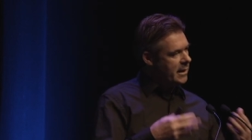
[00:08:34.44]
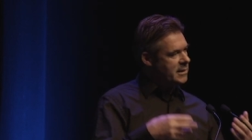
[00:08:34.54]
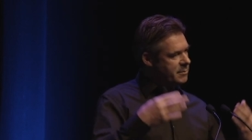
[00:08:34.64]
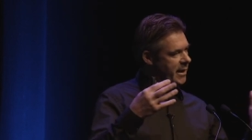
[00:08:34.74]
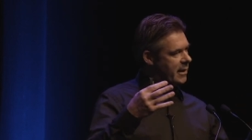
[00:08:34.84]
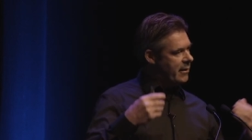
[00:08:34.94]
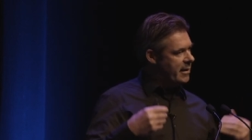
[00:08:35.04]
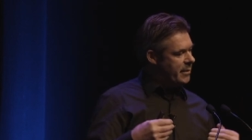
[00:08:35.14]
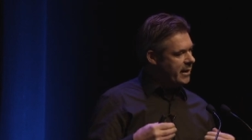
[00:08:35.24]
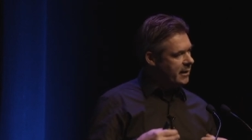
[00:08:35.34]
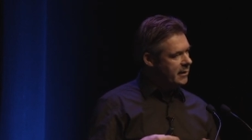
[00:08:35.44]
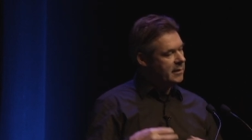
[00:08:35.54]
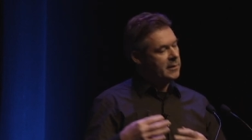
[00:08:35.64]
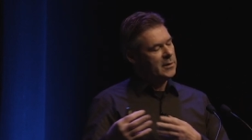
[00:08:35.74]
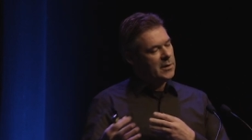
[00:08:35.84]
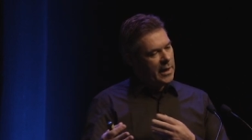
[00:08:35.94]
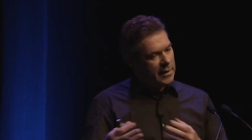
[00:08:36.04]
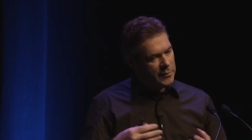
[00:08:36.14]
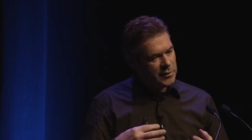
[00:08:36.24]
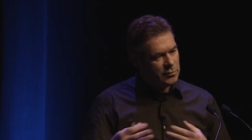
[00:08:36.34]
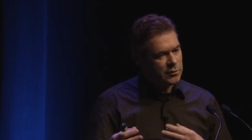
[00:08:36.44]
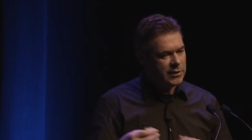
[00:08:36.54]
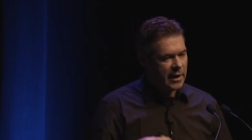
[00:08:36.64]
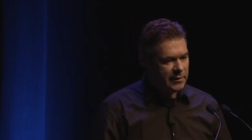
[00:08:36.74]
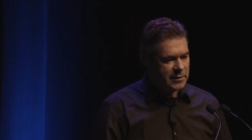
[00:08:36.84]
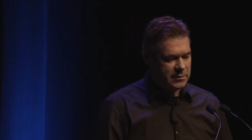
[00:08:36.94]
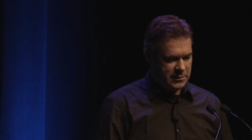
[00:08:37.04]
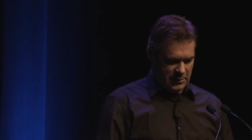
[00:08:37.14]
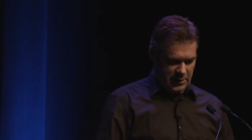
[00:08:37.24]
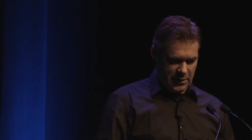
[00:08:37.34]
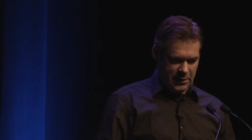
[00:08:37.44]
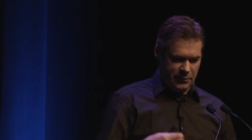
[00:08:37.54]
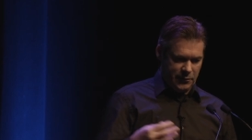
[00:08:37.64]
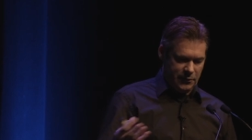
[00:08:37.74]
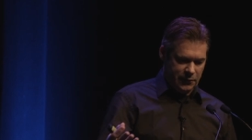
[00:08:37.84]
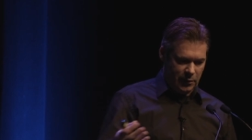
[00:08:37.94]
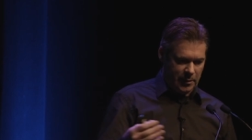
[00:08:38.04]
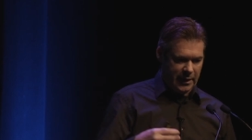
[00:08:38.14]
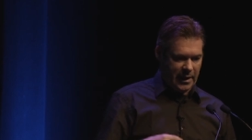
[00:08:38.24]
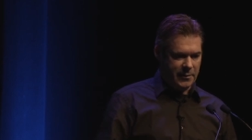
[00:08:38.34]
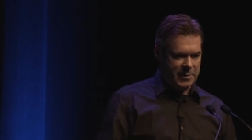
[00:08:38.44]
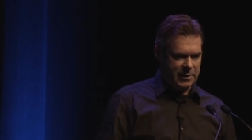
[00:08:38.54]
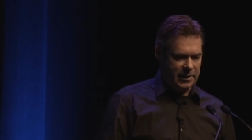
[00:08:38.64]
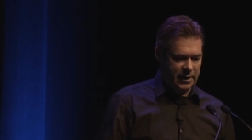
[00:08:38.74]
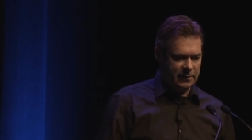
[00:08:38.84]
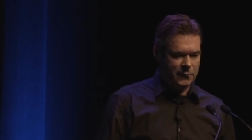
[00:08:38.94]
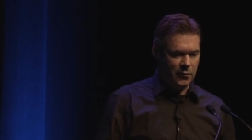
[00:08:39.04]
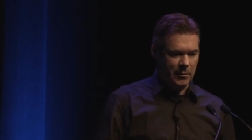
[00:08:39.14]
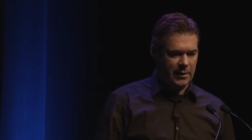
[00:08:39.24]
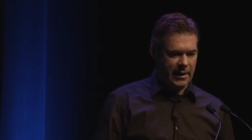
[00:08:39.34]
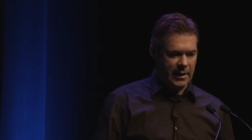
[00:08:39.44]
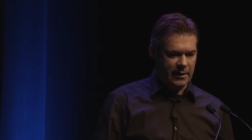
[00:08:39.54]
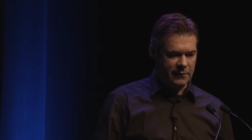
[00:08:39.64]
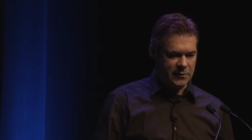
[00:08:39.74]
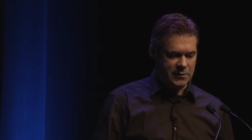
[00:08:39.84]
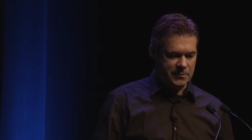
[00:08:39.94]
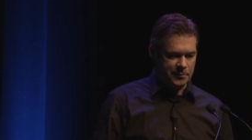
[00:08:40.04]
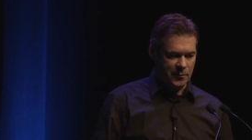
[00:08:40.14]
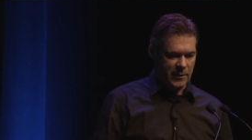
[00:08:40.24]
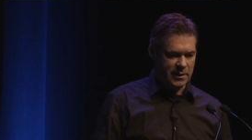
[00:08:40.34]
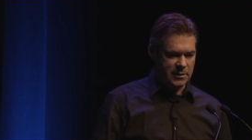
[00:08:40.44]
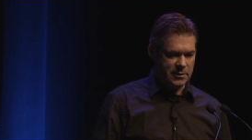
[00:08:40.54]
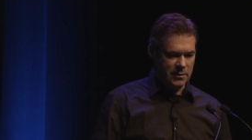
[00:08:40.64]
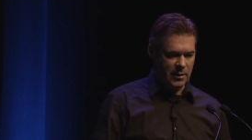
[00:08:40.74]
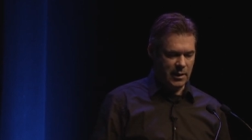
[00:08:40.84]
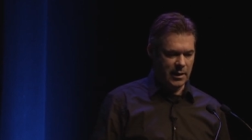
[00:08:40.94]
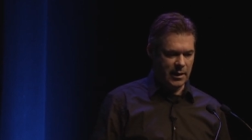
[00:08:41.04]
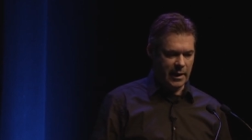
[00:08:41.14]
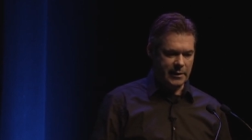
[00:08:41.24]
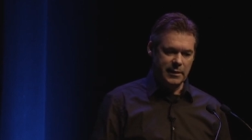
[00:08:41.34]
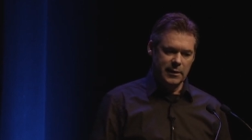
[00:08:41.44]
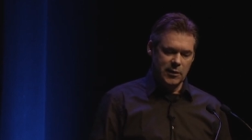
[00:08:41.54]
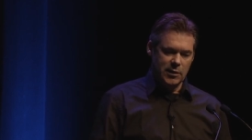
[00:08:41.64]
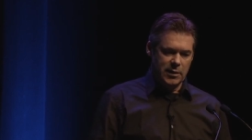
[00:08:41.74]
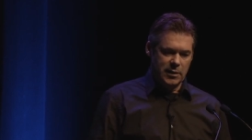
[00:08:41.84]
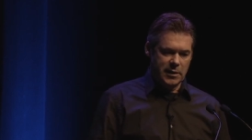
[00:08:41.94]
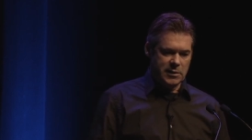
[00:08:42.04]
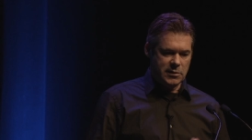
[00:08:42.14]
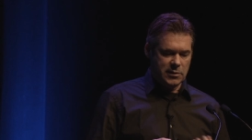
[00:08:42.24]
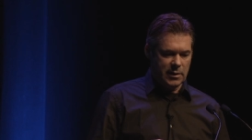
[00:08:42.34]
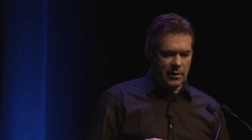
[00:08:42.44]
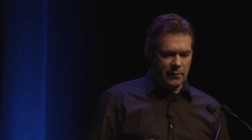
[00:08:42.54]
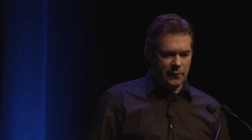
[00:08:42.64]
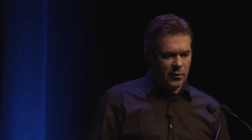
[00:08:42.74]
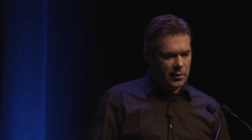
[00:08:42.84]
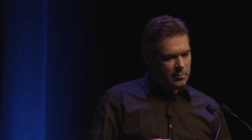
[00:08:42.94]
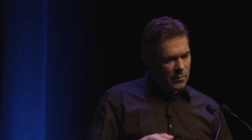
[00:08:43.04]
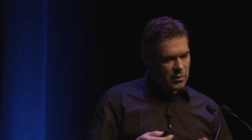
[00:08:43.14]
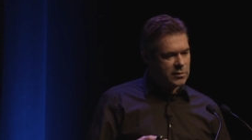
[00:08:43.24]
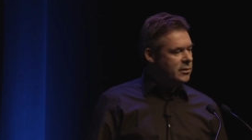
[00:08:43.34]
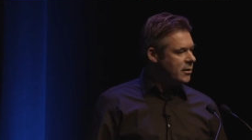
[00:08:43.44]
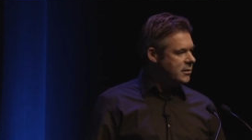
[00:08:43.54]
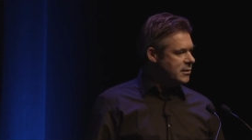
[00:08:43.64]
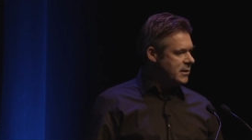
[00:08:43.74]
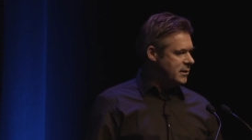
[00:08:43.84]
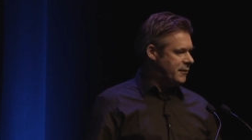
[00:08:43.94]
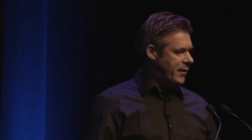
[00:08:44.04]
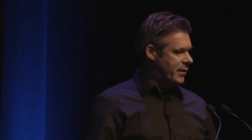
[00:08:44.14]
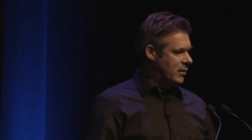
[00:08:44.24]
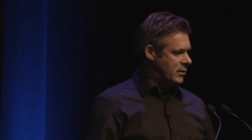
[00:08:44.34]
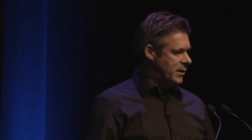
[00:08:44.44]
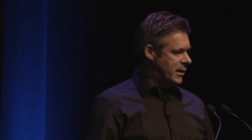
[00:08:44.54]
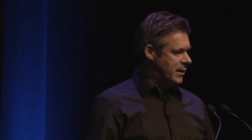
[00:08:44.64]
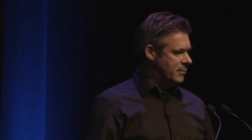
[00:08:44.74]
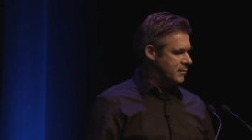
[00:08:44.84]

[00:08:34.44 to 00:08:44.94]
gets bigger and bigger. And we should share it, uh, the formal care, with the informal caregivers. That's, uh, and this is, for most nurses, this is very logic.